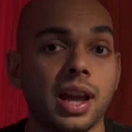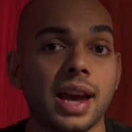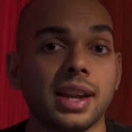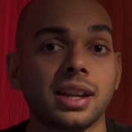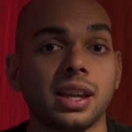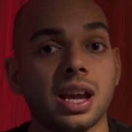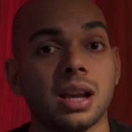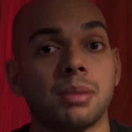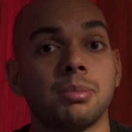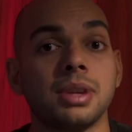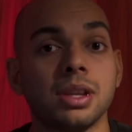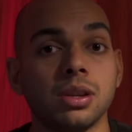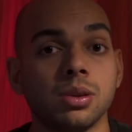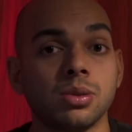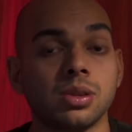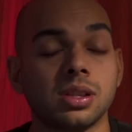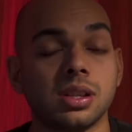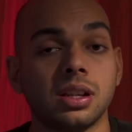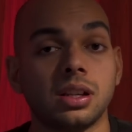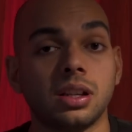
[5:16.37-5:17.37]
and can be
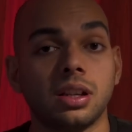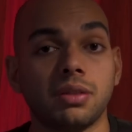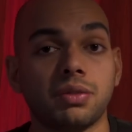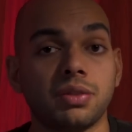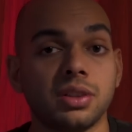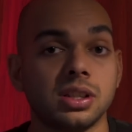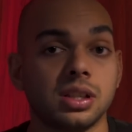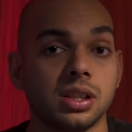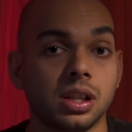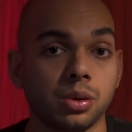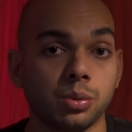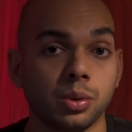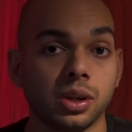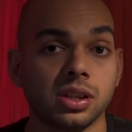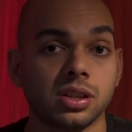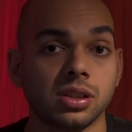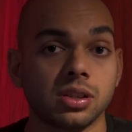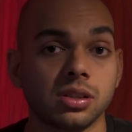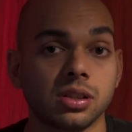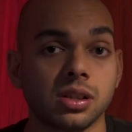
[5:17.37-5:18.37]
used in different
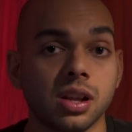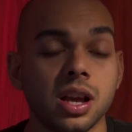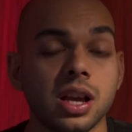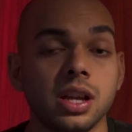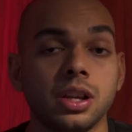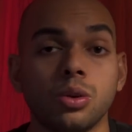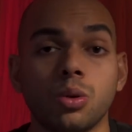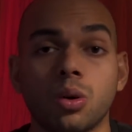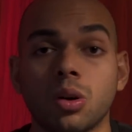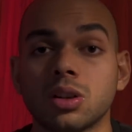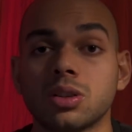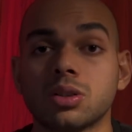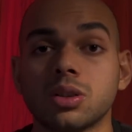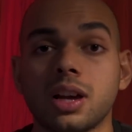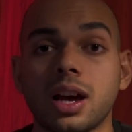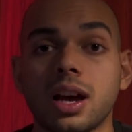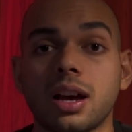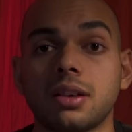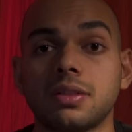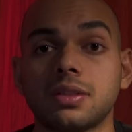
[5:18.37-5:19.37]
situations. You also
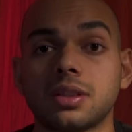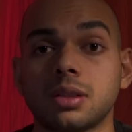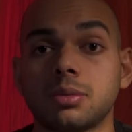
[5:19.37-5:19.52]
have